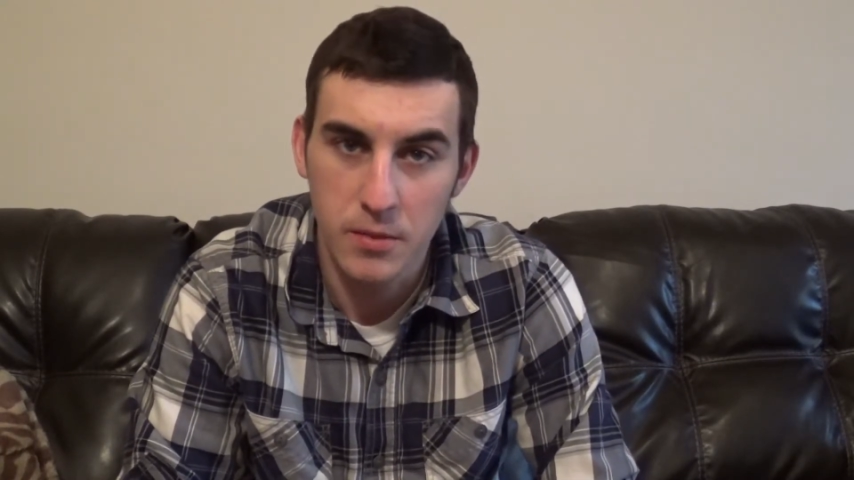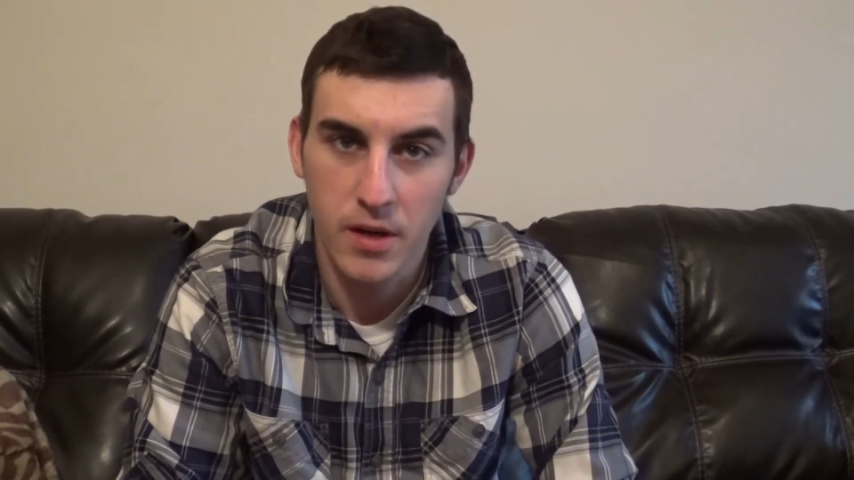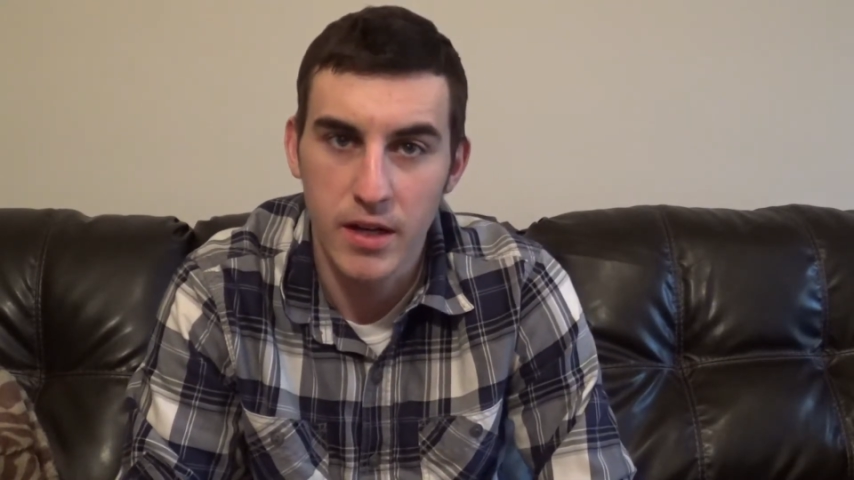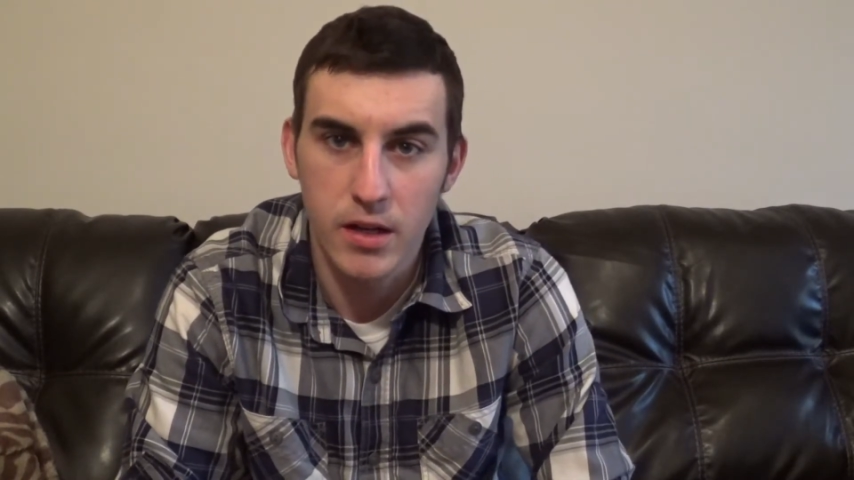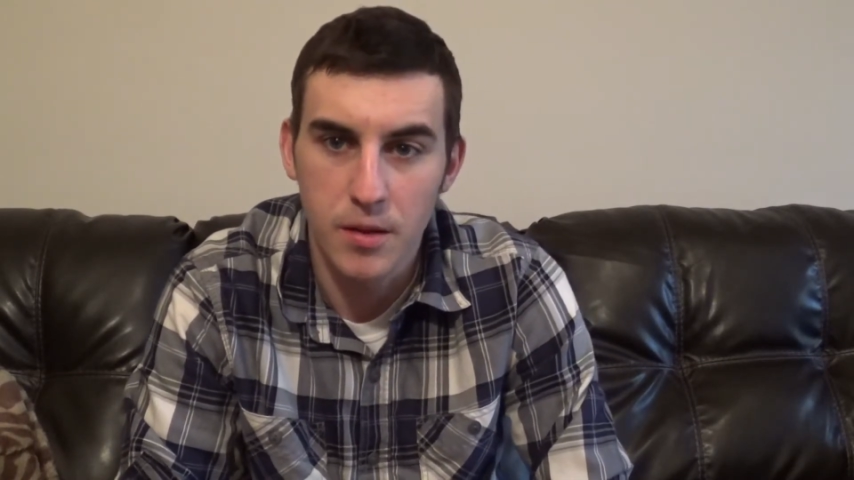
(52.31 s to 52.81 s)
of
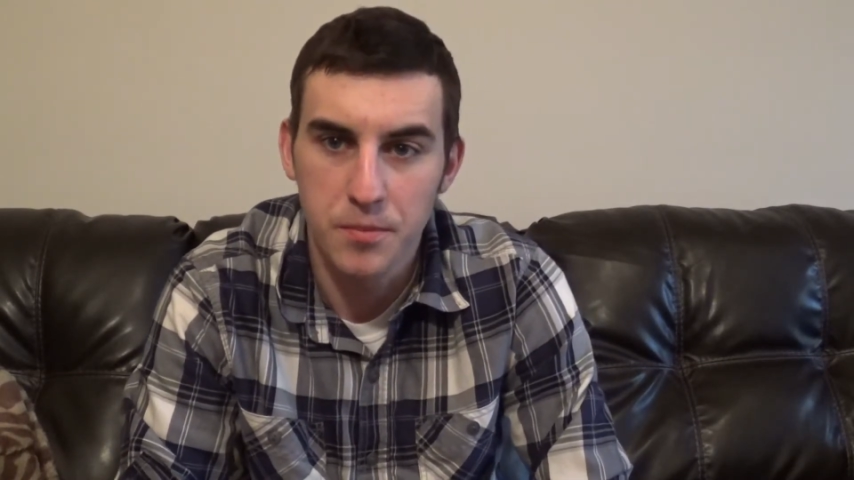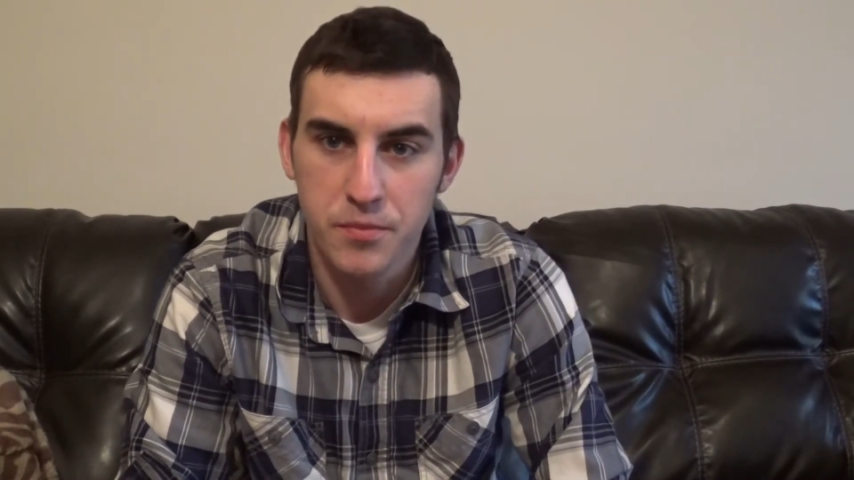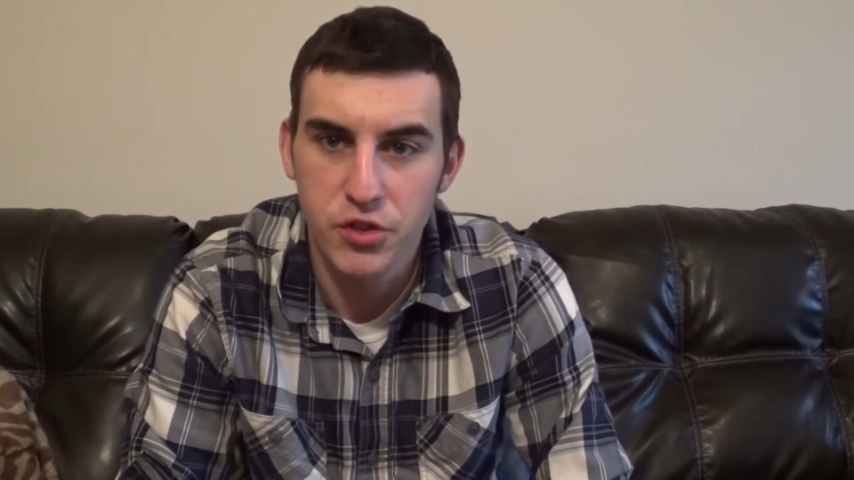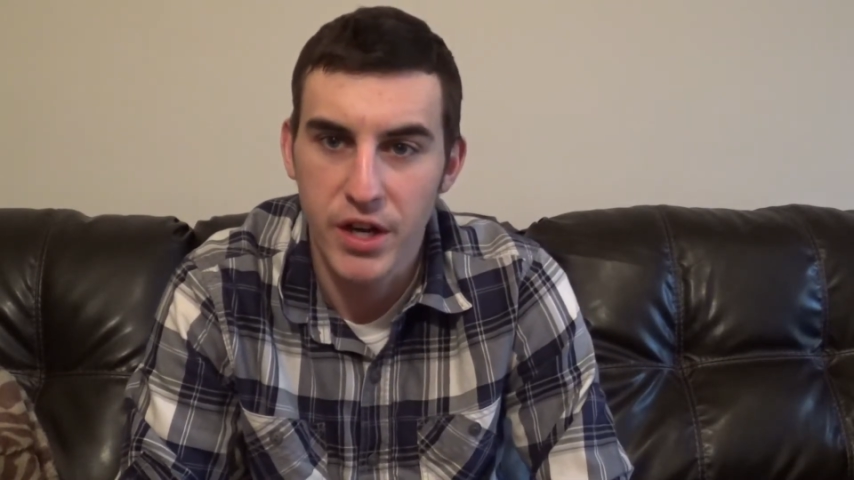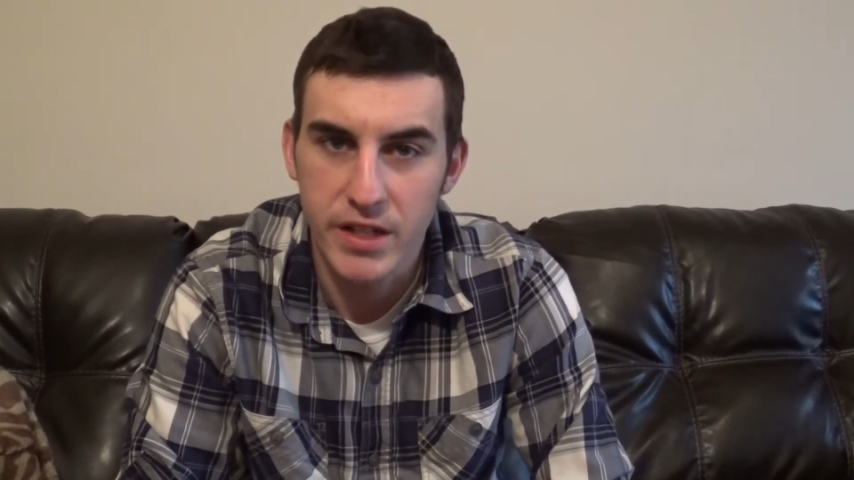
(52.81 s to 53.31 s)
mine
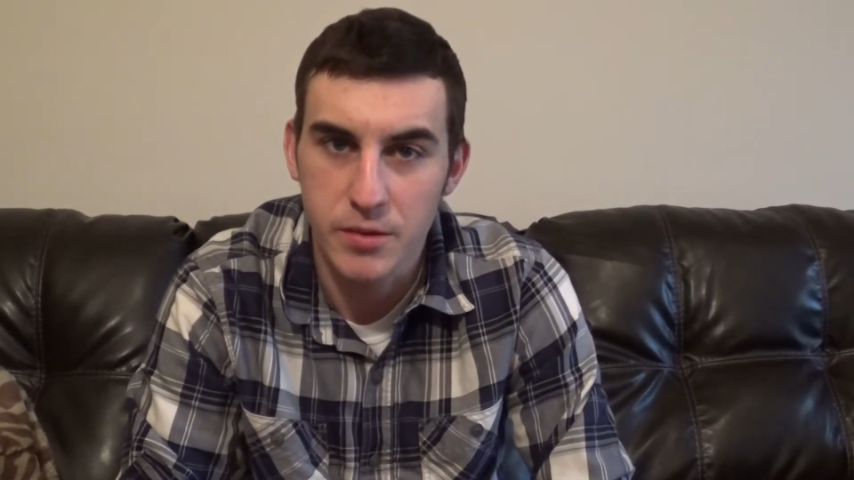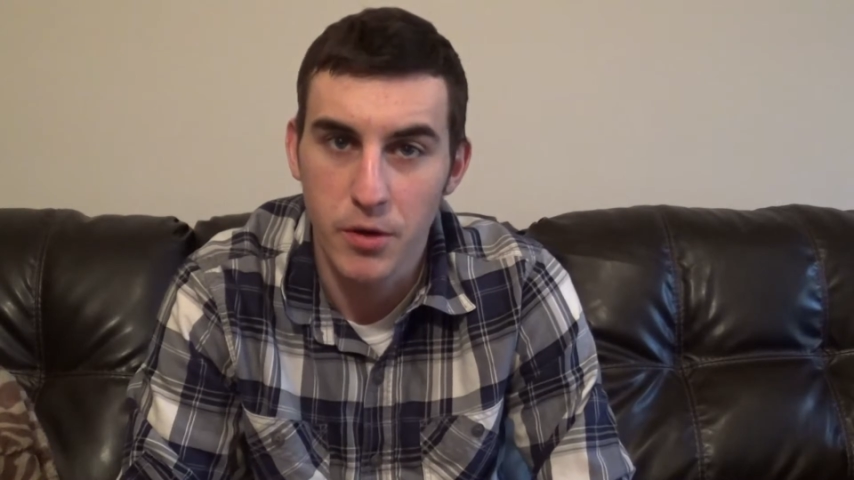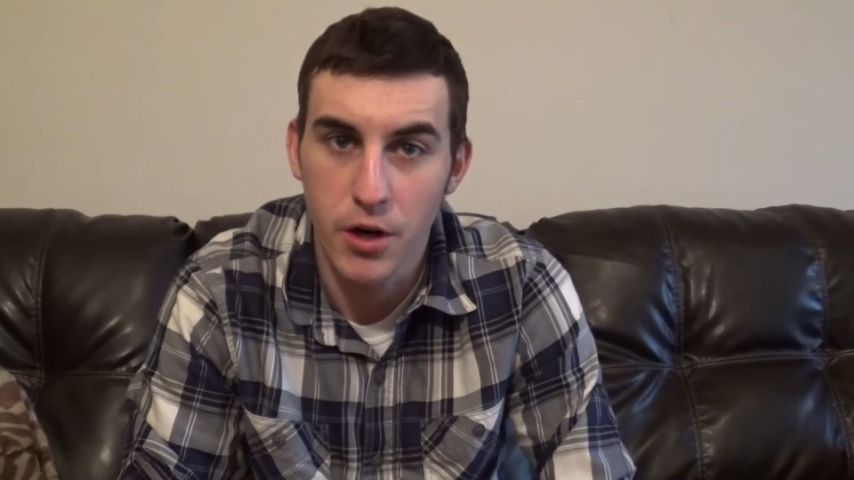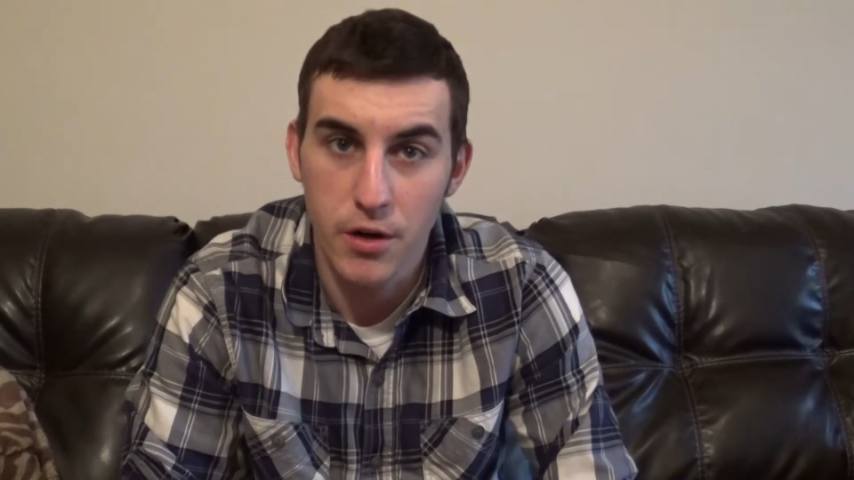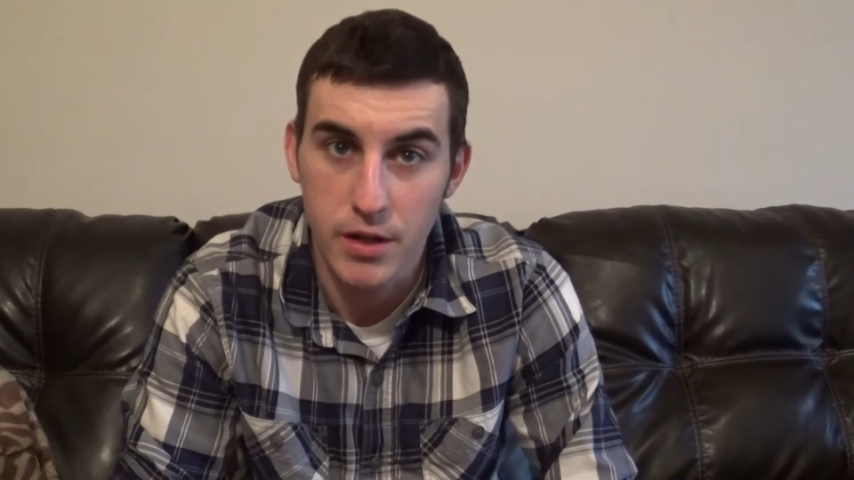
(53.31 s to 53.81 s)
up, Chance
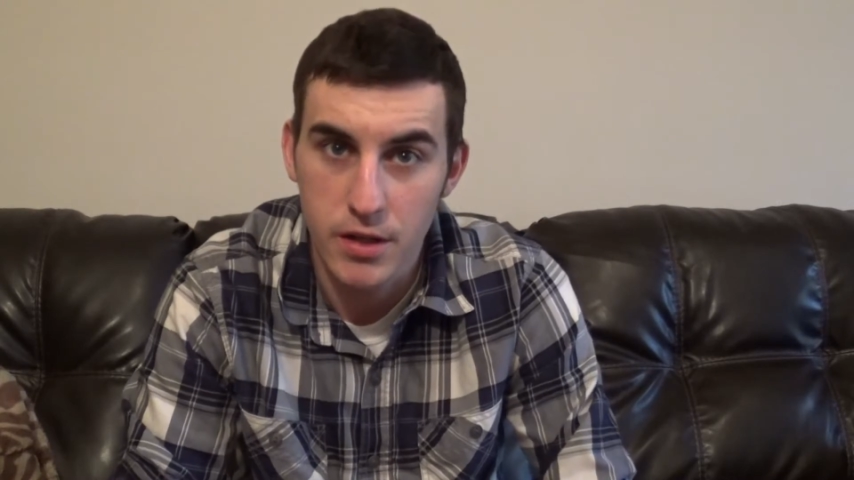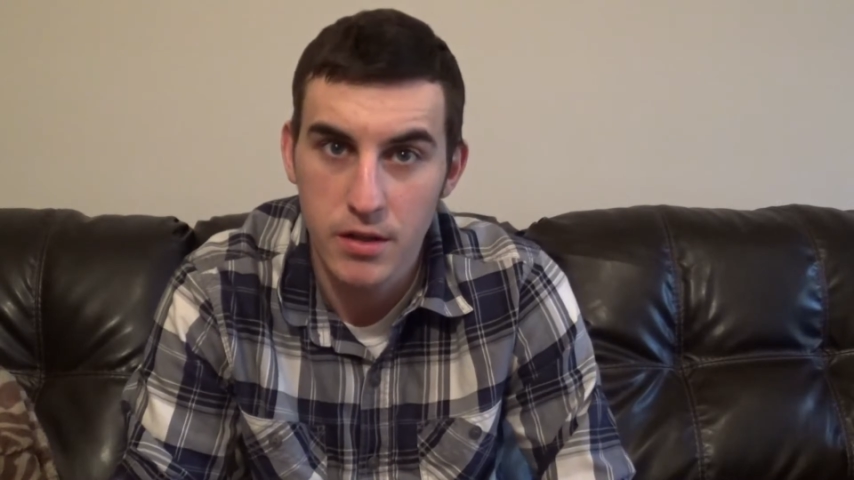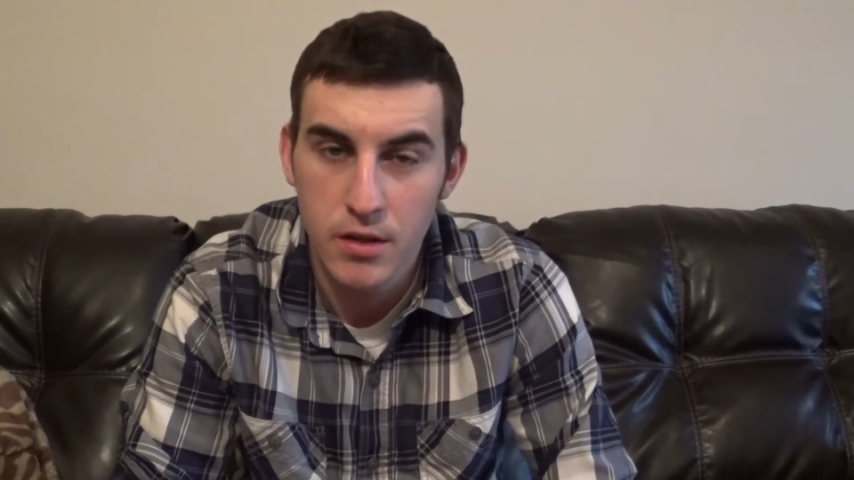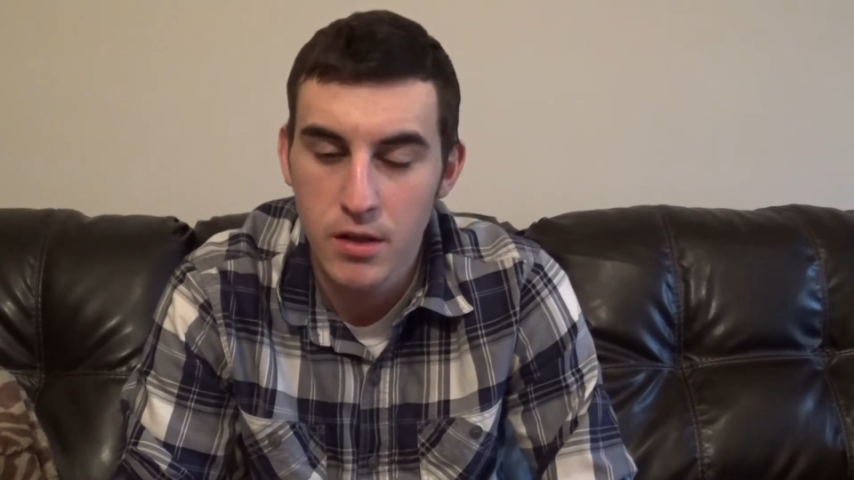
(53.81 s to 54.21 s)
McCurdy,